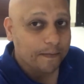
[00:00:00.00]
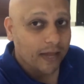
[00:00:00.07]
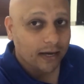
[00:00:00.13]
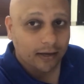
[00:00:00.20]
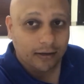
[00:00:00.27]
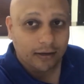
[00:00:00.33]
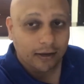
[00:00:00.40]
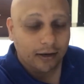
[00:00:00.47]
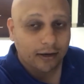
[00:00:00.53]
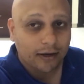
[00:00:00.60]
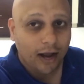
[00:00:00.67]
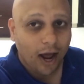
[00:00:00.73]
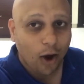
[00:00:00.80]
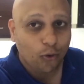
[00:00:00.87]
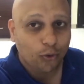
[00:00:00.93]

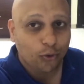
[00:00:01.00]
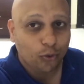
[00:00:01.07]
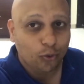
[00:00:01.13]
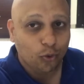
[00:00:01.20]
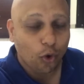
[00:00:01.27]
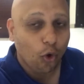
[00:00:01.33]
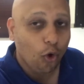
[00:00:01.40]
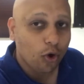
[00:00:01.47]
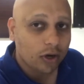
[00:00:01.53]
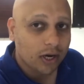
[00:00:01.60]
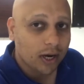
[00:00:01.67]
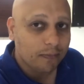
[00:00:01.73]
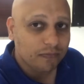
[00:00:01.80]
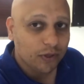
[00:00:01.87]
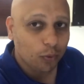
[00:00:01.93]
learn how to
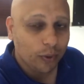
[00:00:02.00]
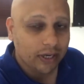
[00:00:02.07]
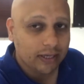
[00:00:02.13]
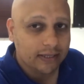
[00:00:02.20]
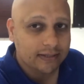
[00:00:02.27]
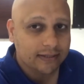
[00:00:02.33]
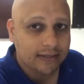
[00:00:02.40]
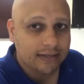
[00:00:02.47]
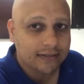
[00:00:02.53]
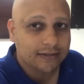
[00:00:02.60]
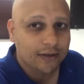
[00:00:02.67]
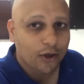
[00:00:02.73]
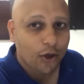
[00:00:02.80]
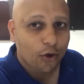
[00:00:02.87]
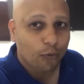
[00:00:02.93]
overcome the
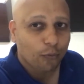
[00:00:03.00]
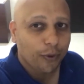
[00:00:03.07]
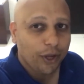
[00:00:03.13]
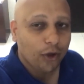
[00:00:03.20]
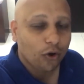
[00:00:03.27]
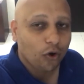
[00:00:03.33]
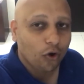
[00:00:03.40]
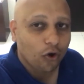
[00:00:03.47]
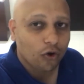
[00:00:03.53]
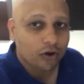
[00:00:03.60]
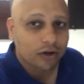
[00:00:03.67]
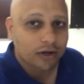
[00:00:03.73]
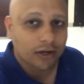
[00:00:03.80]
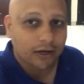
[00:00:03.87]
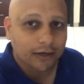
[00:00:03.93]
weaknesses. We
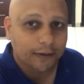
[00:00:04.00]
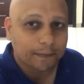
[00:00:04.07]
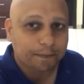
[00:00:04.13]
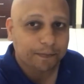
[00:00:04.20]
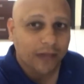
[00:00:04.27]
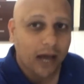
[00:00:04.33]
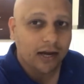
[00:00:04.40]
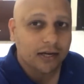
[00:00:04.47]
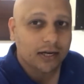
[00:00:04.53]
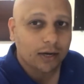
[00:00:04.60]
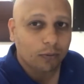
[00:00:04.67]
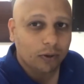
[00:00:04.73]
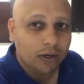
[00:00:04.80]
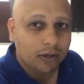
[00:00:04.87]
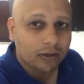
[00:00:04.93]
would
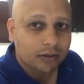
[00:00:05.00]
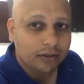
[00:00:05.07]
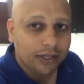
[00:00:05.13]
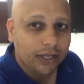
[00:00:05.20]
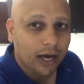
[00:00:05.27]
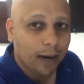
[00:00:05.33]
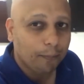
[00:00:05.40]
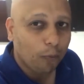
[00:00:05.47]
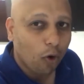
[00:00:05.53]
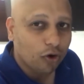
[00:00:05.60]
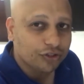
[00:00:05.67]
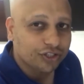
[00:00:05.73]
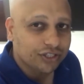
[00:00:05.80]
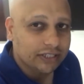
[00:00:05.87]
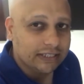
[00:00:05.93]
uncover the
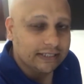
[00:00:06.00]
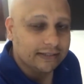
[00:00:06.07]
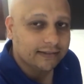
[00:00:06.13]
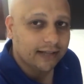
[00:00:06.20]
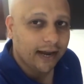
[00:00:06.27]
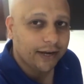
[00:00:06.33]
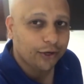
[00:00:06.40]
opportunities that